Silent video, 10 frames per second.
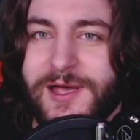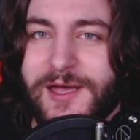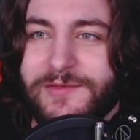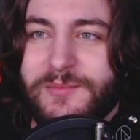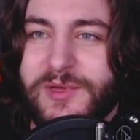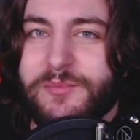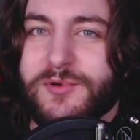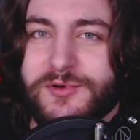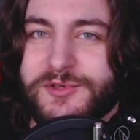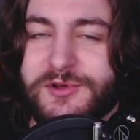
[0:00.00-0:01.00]
And then
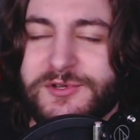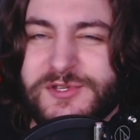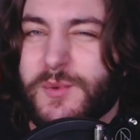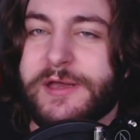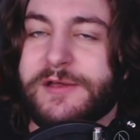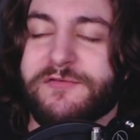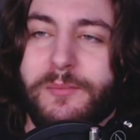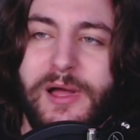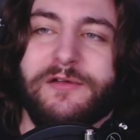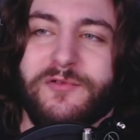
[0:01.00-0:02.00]
people are, you know, dissuaded
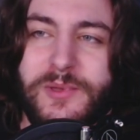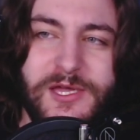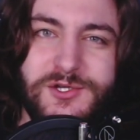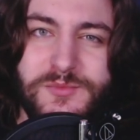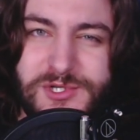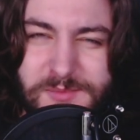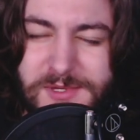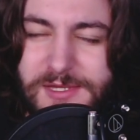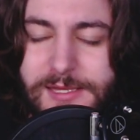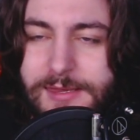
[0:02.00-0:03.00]
from buying from Electrum or
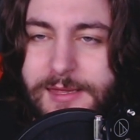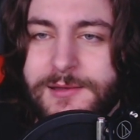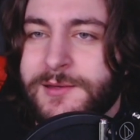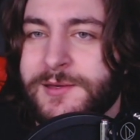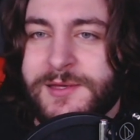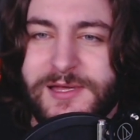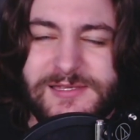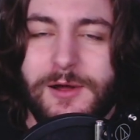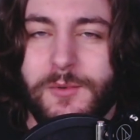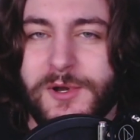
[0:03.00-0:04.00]
something like that.
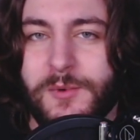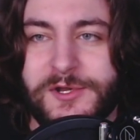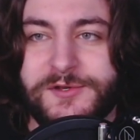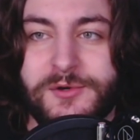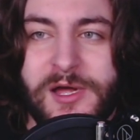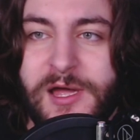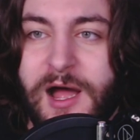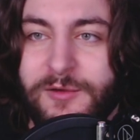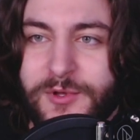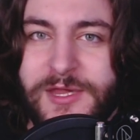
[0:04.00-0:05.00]
That's not what I want to do.
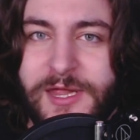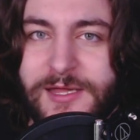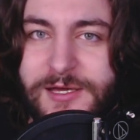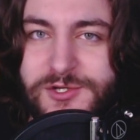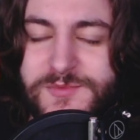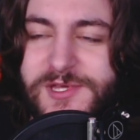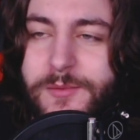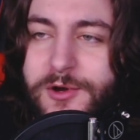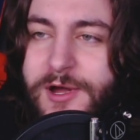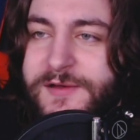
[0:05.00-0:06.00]
I really like Electrum
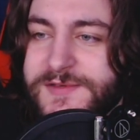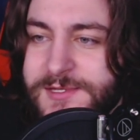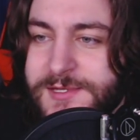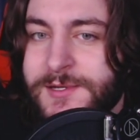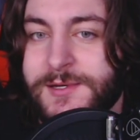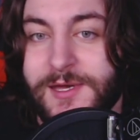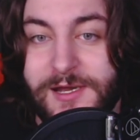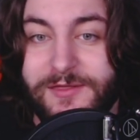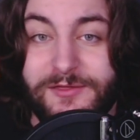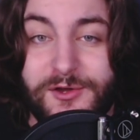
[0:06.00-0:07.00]
SaberCrafts,
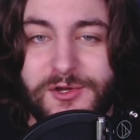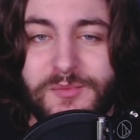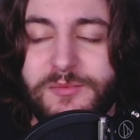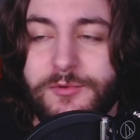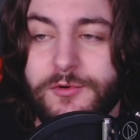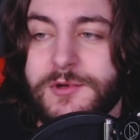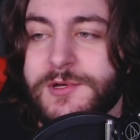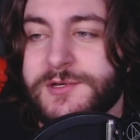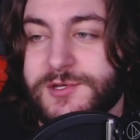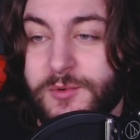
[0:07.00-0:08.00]
and I think they're good people.
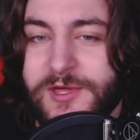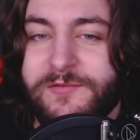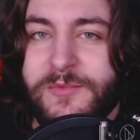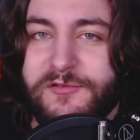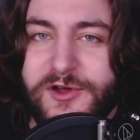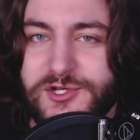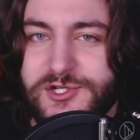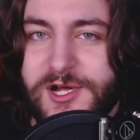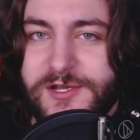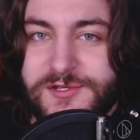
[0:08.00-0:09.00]
So I want to give them their fair
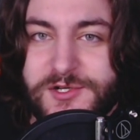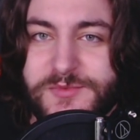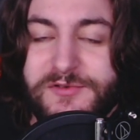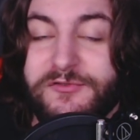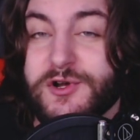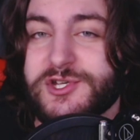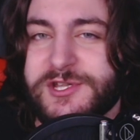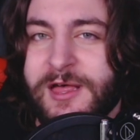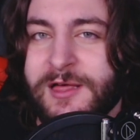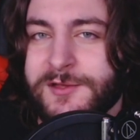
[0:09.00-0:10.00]
shot in terms of
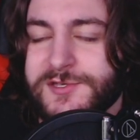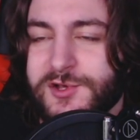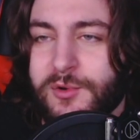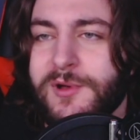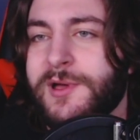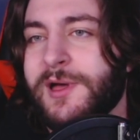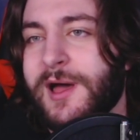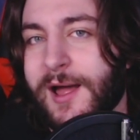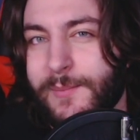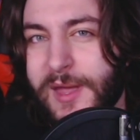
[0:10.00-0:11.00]
functionality. So
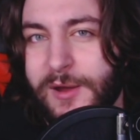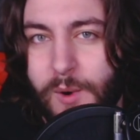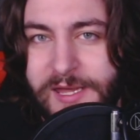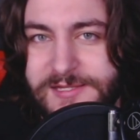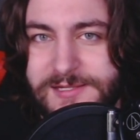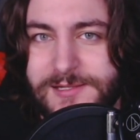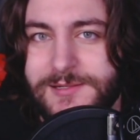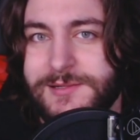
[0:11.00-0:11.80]
I may wait